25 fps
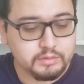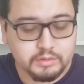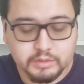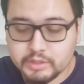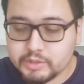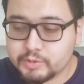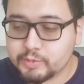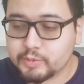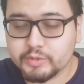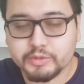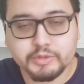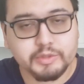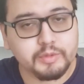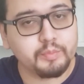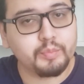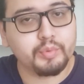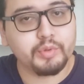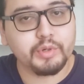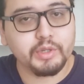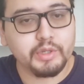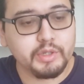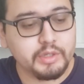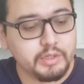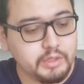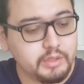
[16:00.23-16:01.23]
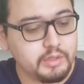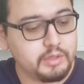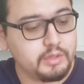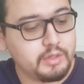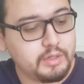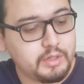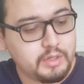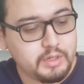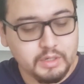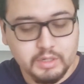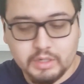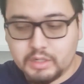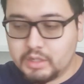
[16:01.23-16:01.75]
this was a pretty
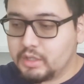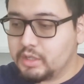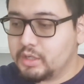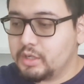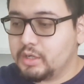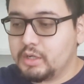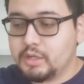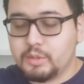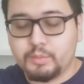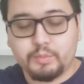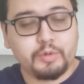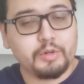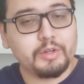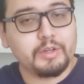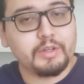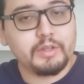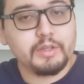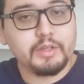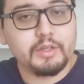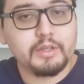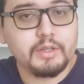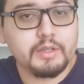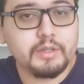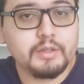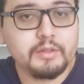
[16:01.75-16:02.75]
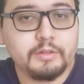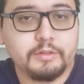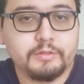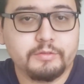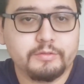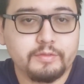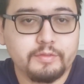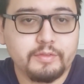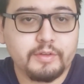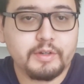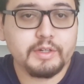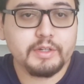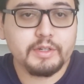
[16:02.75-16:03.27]
pretty
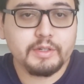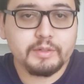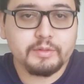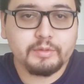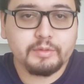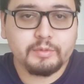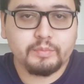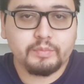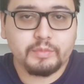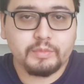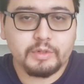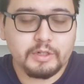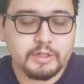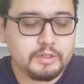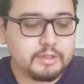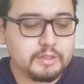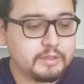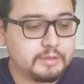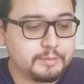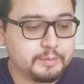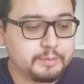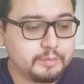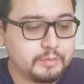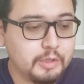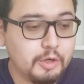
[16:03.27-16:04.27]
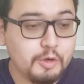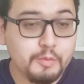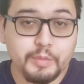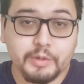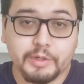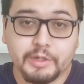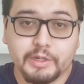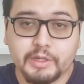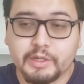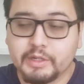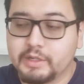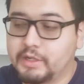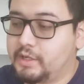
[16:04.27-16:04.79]
fun um,
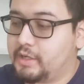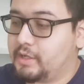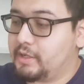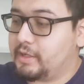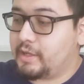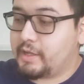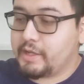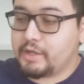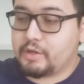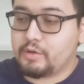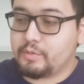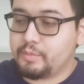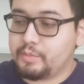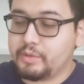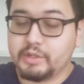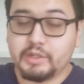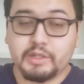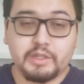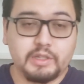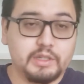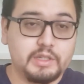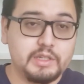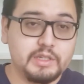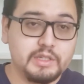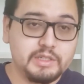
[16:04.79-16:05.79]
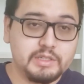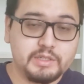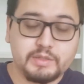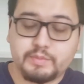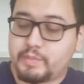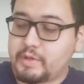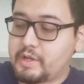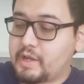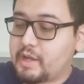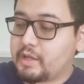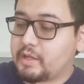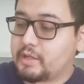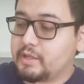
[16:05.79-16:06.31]
opening. I like opening these
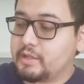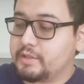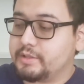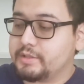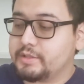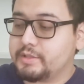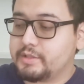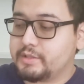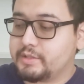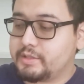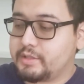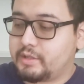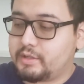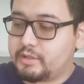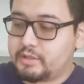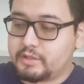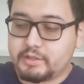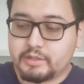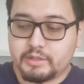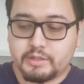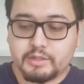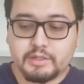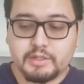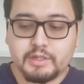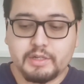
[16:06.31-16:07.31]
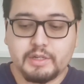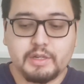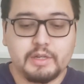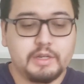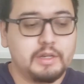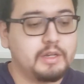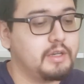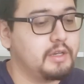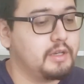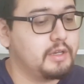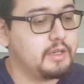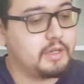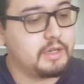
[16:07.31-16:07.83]
packets, uh,
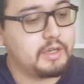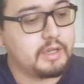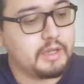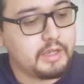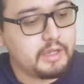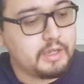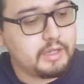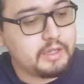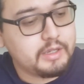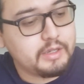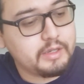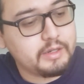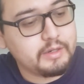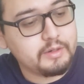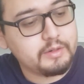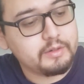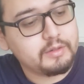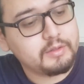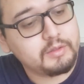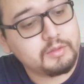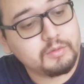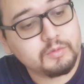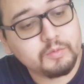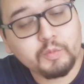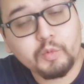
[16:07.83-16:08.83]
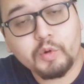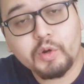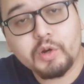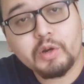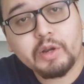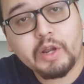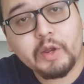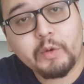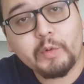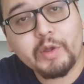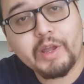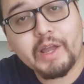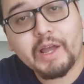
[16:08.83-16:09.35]
and we
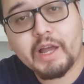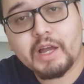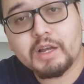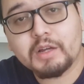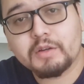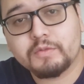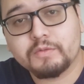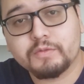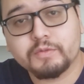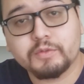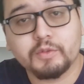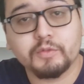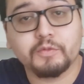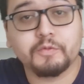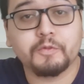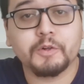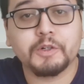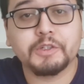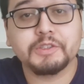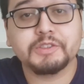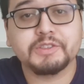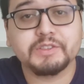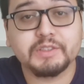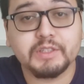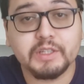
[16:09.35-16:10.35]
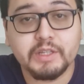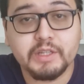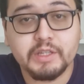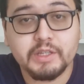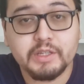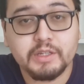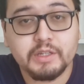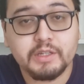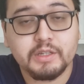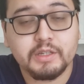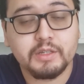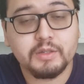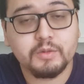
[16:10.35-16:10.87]
we have the first
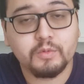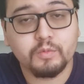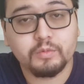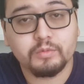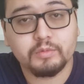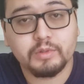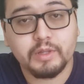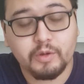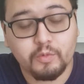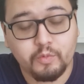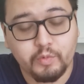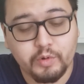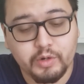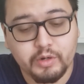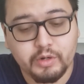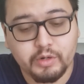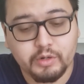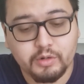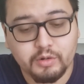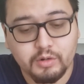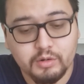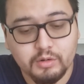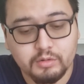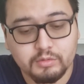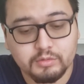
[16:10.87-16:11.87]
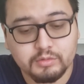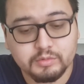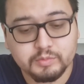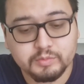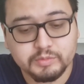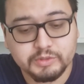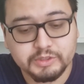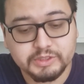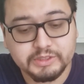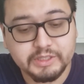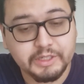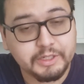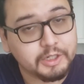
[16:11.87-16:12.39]
thing that we are going to
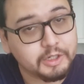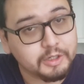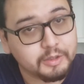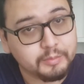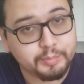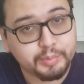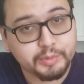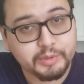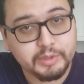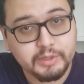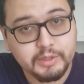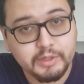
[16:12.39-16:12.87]
set up